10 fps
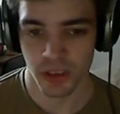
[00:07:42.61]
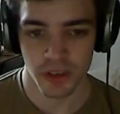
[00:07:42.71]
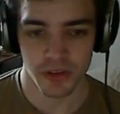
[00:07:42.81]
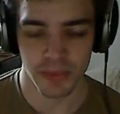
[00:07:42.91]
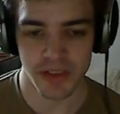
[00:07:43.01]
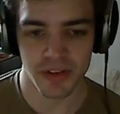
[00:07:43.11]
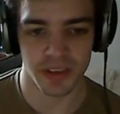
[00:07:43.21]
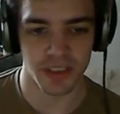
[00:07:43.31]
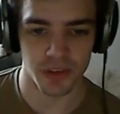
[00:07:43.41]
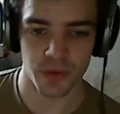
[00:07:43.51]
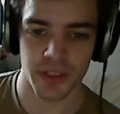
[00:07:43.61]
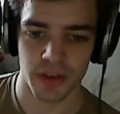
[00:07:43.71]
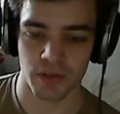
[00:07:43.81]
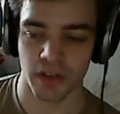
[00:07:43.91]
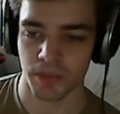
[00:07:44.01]
So basically, you hit
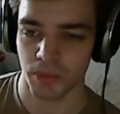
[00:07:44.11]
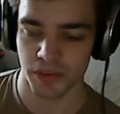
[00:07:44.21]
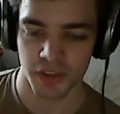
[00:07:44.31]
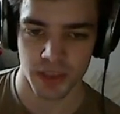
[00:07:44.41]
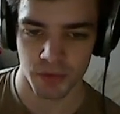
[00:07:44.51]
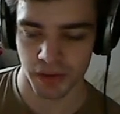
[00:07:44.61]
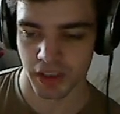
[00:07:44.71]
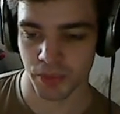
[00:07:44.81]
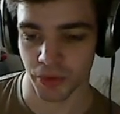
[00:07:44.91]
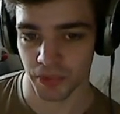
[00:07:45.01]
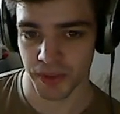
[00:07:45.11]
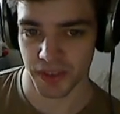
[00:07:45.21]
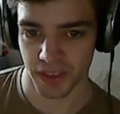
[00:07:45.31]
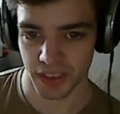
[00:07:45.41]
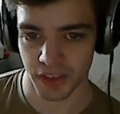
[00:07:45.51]
the rail as he came through the teleporter, meaning
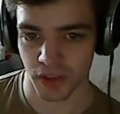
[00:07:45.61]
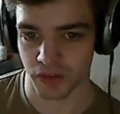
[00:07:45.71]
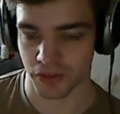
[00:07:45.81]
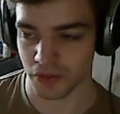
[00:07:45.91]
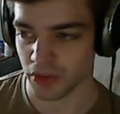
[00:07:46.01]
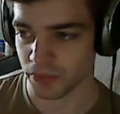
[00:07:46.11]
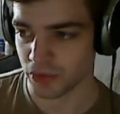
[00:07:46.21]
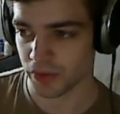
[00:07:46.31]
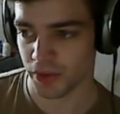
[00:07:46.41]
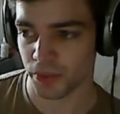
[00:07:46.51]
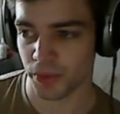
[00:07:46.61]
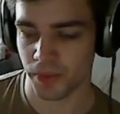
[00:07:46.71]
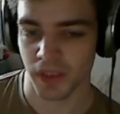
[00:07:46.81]
that he can't just jump straight through.